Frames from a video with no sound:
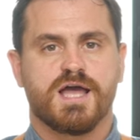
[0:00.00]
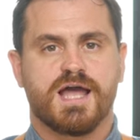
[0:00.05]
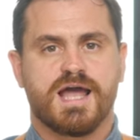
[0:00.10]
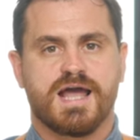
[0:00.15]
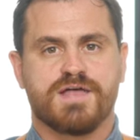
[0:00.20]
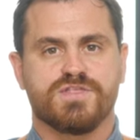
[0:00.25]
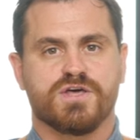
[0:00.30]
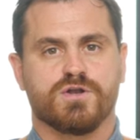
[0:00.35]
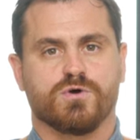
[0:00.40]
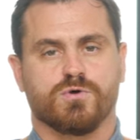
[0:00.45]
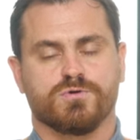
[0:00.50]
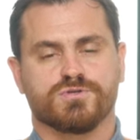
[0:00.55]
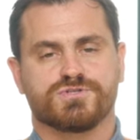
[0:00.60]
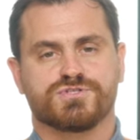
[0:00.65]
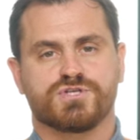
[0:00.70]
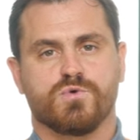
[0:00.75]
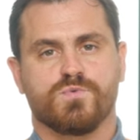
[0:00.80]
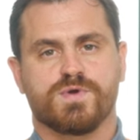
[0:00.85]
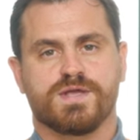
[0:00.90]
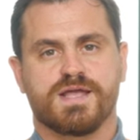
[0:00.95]
And then
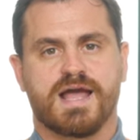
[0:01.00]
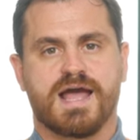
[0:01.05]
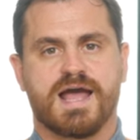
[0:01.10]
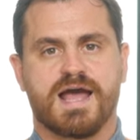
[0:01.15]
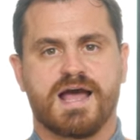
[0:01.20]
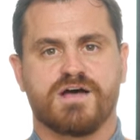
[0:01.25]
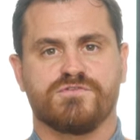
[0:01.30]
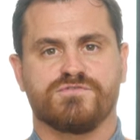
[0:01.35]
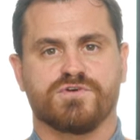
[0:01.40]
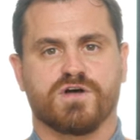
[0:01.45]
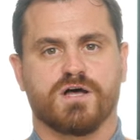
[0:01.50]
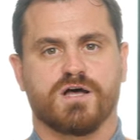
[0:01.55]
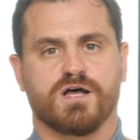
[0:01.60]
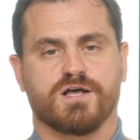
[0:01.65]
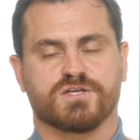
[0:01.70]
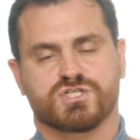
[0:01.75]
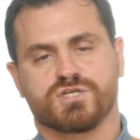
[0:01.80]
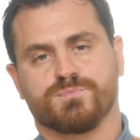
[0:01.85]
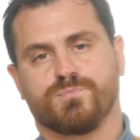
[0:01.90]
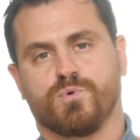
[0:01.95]
also we have
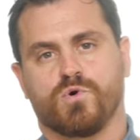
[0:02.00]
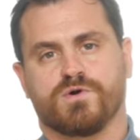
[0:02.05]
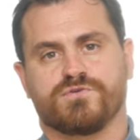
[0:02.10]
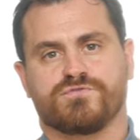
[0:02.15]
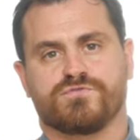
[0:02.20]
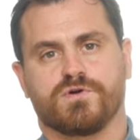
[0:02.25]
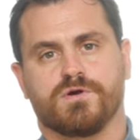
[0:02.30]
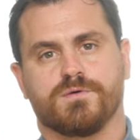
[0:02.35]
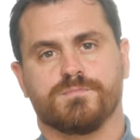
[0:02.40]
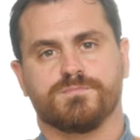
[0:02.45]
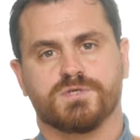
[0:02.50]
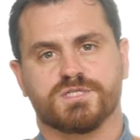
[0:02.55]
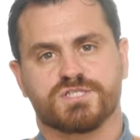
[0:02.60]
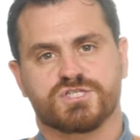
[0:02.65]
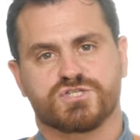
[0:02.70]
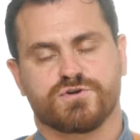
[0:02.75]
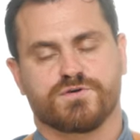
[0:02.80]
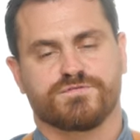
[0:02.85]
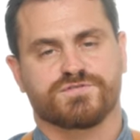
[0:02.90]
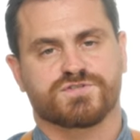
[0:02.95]
uh, support from
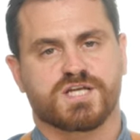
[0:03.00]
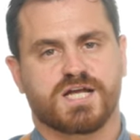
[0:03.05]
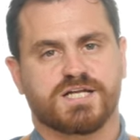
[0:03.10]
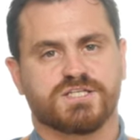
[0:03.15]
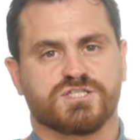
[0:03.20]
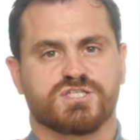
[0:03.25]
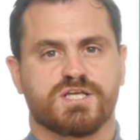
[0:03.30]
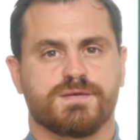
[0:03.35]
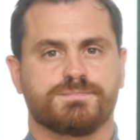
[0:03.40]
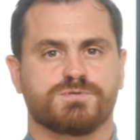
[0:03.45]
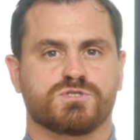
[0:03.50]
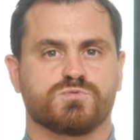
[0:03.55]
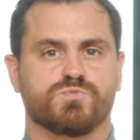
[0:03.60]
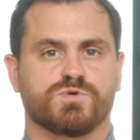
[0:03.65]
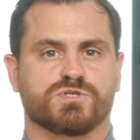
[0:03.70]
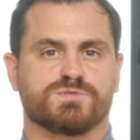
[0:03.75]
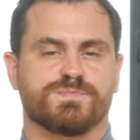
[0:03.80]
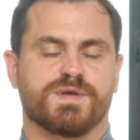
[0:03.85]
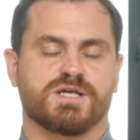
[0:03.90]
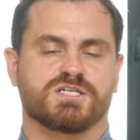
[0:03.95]
Surfside Sips,
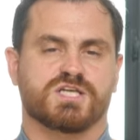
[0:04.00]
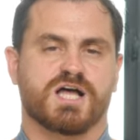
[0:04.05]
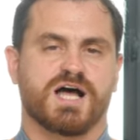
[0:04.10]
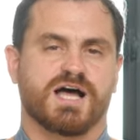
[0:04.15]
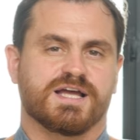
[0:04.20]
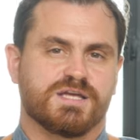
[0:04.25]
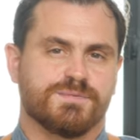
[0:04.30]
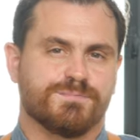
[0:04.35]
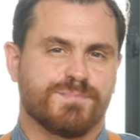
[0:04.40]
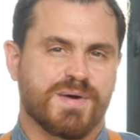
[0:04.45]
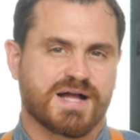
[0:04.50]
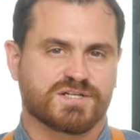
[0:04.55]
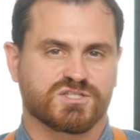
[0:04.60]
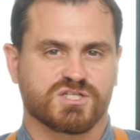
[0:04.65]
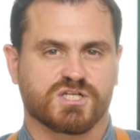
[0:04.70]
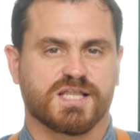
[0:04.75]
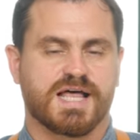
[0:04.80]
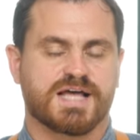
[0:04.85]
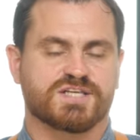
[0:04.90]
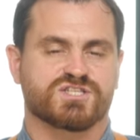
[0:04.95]
which makes high
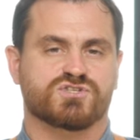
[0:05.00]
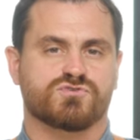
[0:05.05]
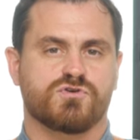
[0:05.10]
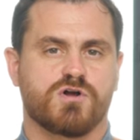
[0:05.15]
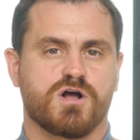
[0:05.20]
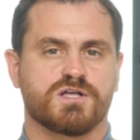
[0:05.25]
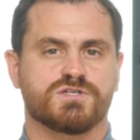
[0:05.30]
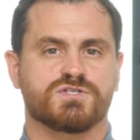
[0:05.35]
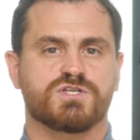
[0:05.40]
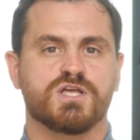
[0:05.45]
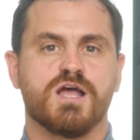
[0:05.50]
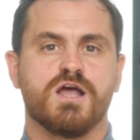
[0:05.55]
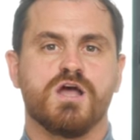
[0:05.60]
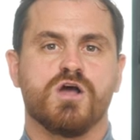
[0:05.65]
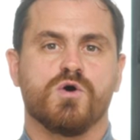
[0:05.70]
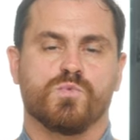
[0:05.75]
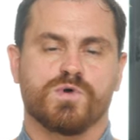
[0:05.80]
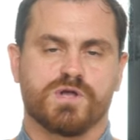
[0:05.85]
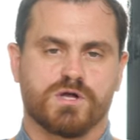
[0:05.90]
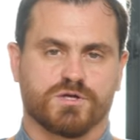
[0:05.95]
impact glass straws.
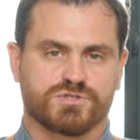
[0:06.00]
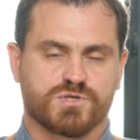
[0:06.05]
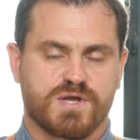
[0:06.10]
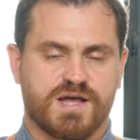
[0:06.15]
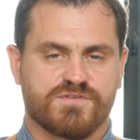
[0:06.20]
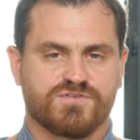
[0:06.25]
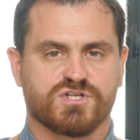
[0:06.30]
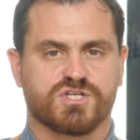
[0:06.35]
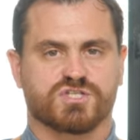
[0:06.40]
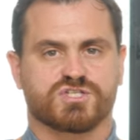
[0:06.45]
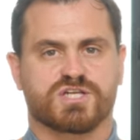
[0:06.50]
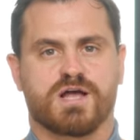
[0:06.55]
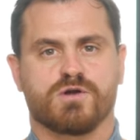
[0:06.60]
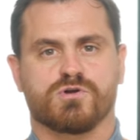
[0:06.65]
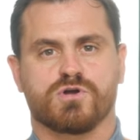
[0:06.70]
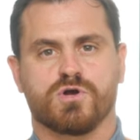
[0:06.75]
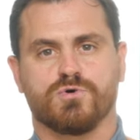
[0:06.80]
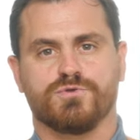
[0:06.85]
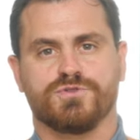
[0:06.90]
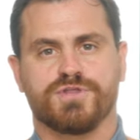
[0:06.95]
We also have a
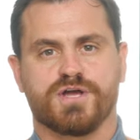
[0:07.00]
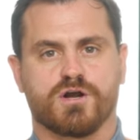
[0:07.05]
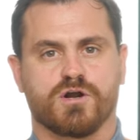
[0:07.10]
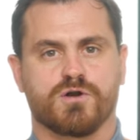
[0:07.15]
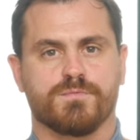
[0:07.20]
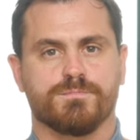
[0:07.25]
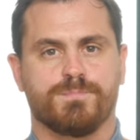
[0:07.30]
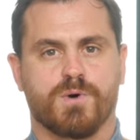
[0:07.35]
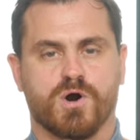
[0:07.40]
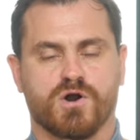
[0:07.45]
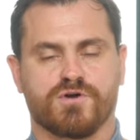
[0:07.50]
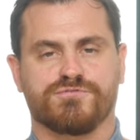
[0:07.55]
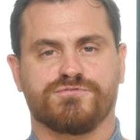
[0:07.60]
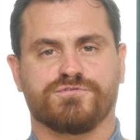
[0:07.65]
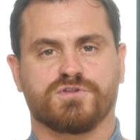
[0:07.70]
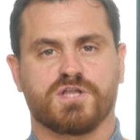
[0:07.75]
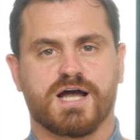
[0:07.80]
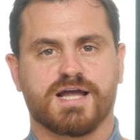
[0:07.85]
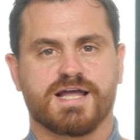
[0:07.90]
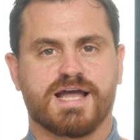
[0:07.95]
discount code there,
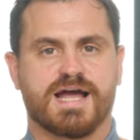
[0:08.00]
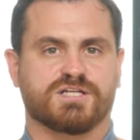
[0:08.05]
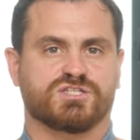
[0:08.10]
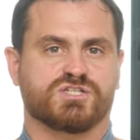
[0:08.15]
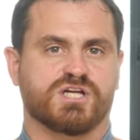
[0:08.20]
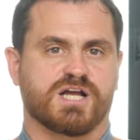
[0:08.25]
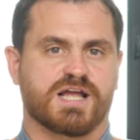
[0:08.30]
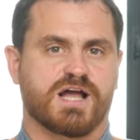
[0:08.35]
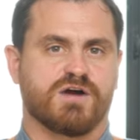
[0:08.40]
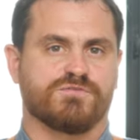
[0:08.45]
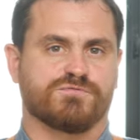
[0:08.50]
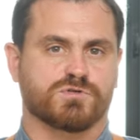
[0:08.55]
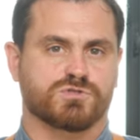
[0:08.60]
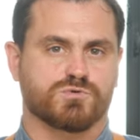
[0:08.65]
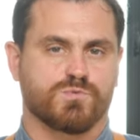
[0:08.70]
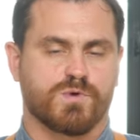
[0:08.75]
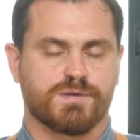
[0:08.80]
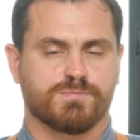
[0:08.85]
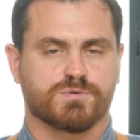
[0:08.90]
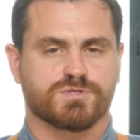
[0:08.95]
barfly at checkout for
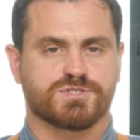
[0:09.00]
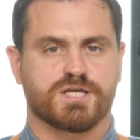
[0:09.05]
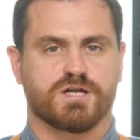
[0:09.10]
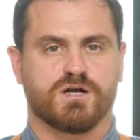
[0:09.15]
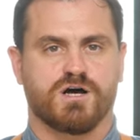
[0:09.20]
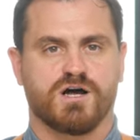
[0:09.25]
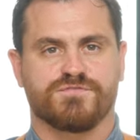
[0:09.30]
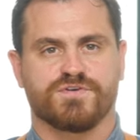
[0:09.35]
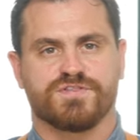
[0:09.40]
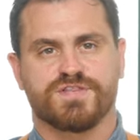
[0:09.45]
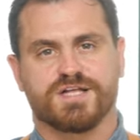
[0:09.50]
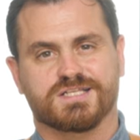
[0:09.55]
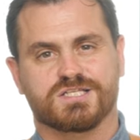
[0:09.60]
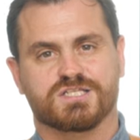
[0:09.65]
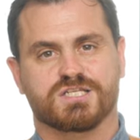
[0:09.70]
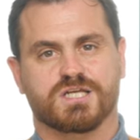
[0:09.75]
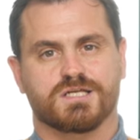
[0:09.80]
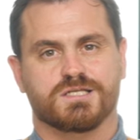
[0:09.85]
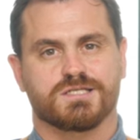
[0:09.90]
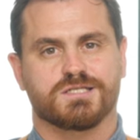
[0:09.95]
20% off, and
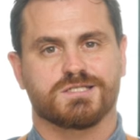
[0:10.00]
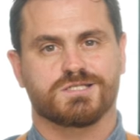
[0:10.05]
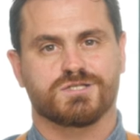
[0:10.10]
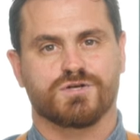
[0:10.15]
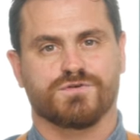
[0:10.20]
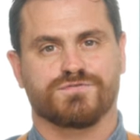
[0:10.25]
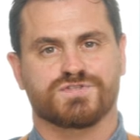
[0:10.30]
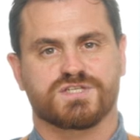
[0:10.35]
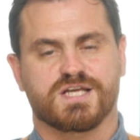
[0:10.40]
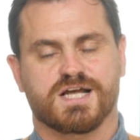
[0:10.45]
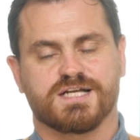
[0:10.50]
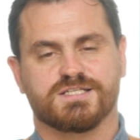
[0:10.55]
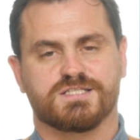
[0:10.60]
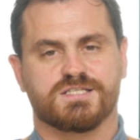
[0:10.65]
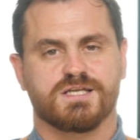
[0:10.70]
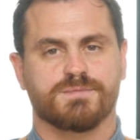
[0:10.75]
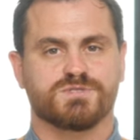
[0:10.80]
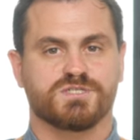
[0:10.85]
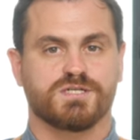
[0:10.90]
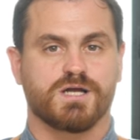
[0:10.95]
that's
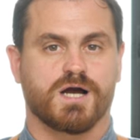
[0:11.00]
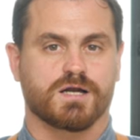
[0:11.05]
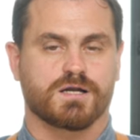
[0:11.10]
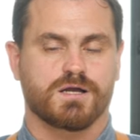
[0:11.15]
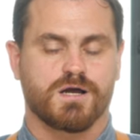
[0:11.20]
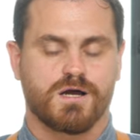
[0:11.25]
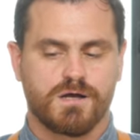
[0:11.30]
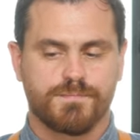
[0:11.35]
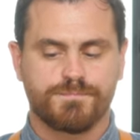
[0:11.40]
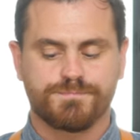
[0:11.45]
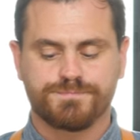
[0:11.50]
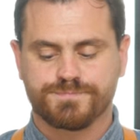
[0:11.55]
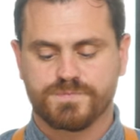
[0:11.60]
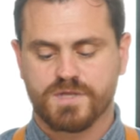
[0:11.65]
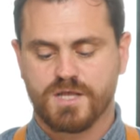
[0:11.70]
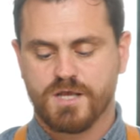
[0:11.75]
surfsidesips.com.